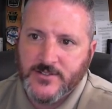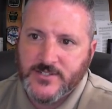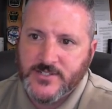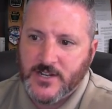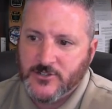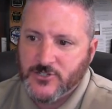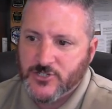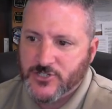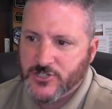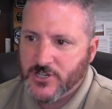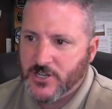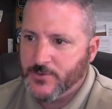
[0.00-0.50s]

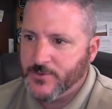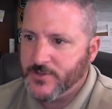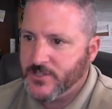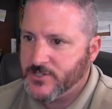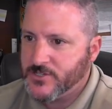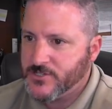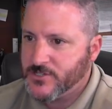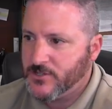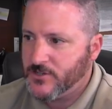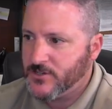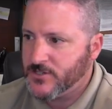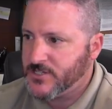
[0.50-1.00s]
and I'll show you what
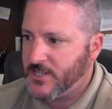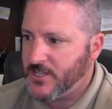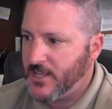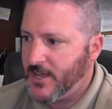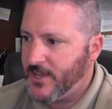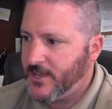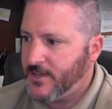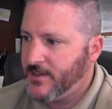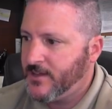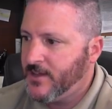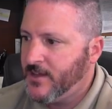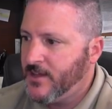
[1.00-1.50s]
this looks
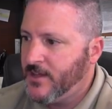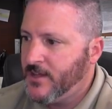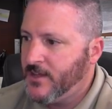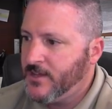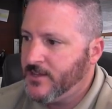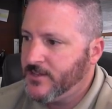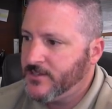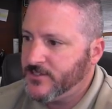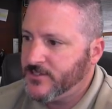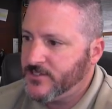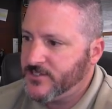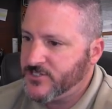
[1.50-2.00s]
like.
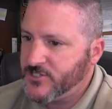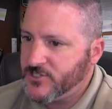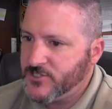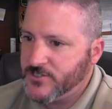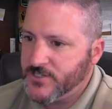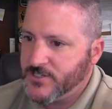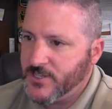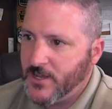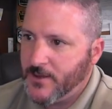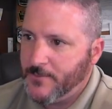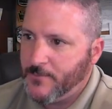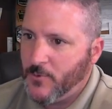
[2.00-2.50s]
This
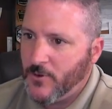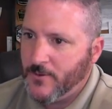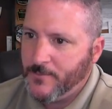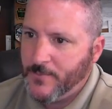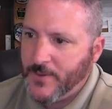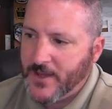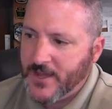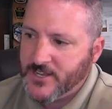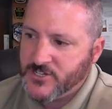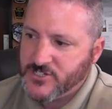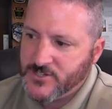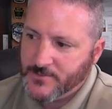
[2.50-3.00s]
is the one
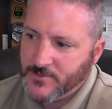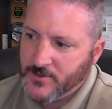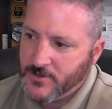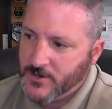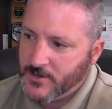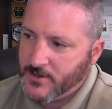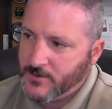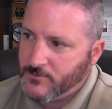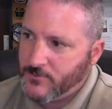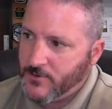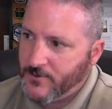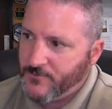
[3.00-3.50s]
page I'm going
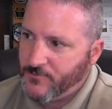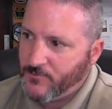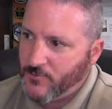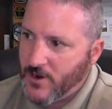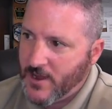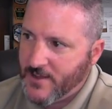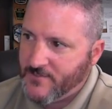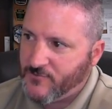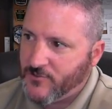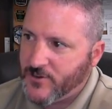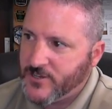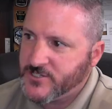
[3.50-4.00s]
to
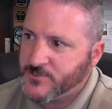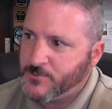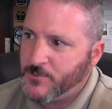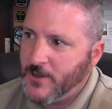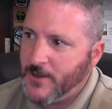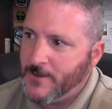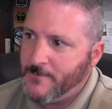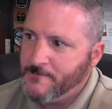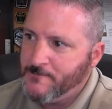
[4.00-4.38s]
reference, but